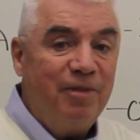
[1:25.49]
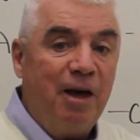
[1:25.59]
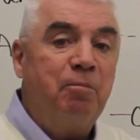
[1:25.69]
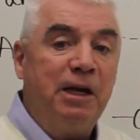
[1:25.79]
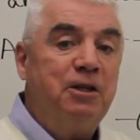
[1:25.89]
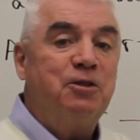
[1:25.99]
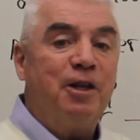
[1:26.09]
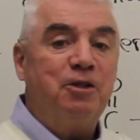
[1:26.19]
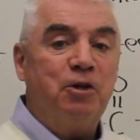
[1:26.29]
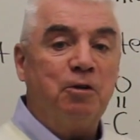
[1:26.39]
That means
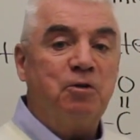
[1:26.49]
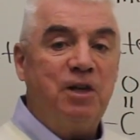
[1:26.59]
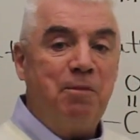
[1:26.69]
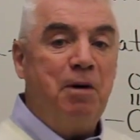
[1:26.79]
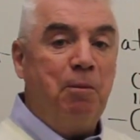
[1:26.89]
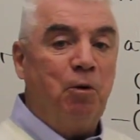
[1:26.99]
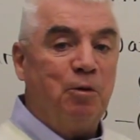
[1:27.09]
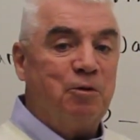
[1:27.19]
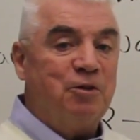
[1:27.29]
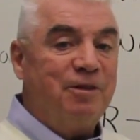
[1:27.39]
that you'll see
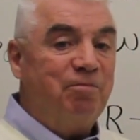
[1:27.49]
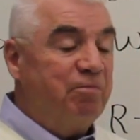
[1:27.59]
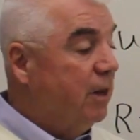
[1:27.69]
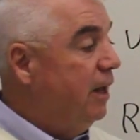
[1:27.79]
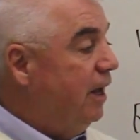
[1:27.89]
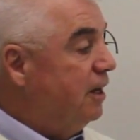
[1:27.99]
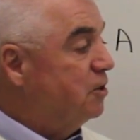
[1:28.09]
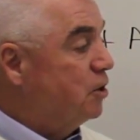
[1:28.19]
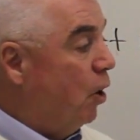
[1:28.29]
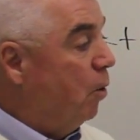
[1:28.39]
bubbles.
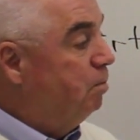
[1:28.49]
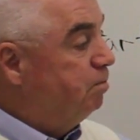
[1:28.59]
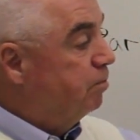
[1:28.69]
And so